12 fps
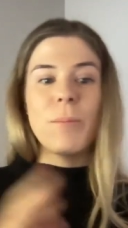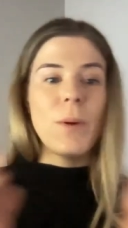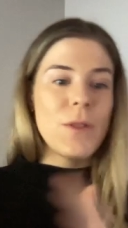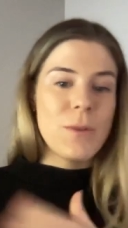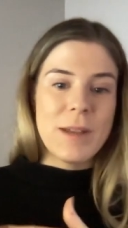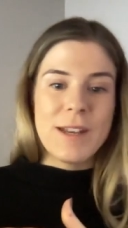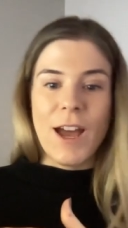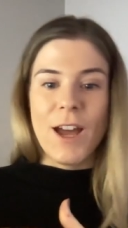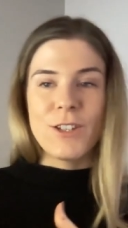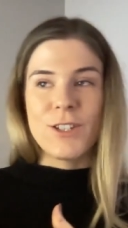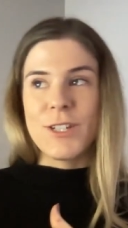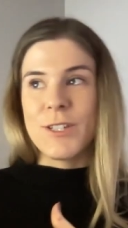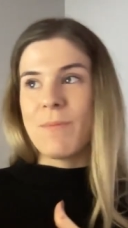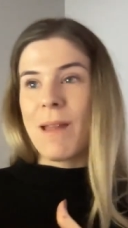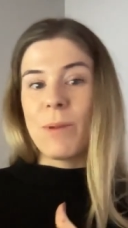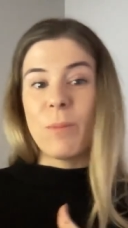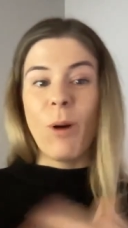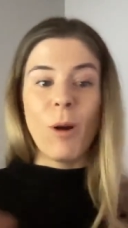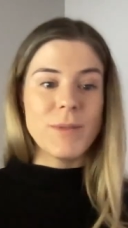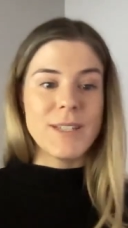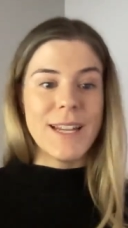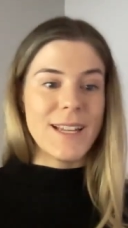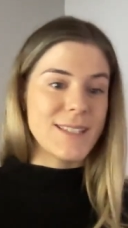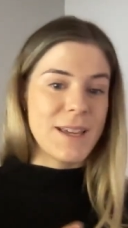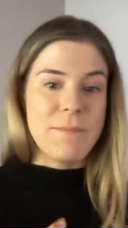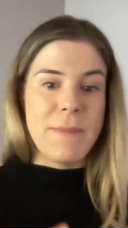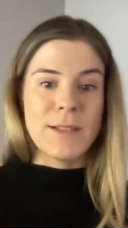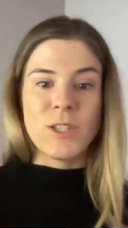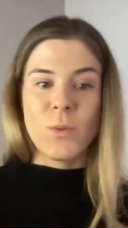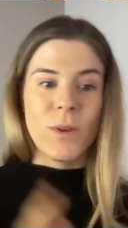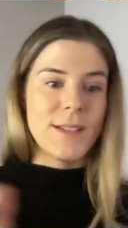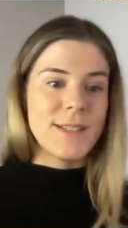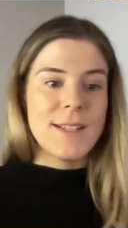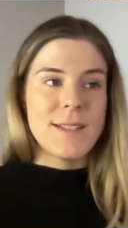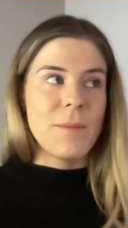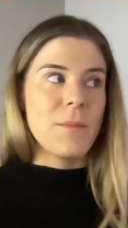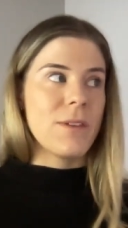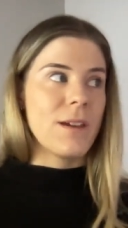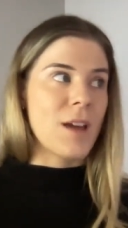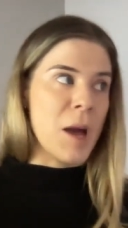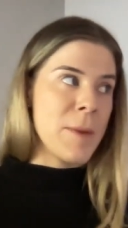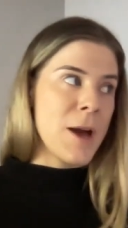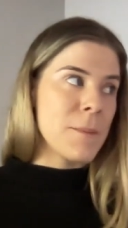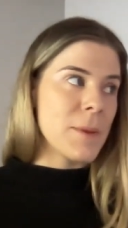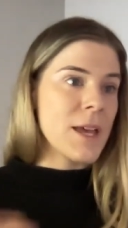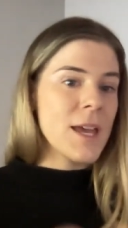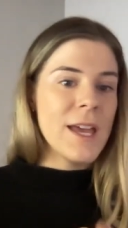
put them in nurtures, maybe popped a LinkedIn message when I see something come up.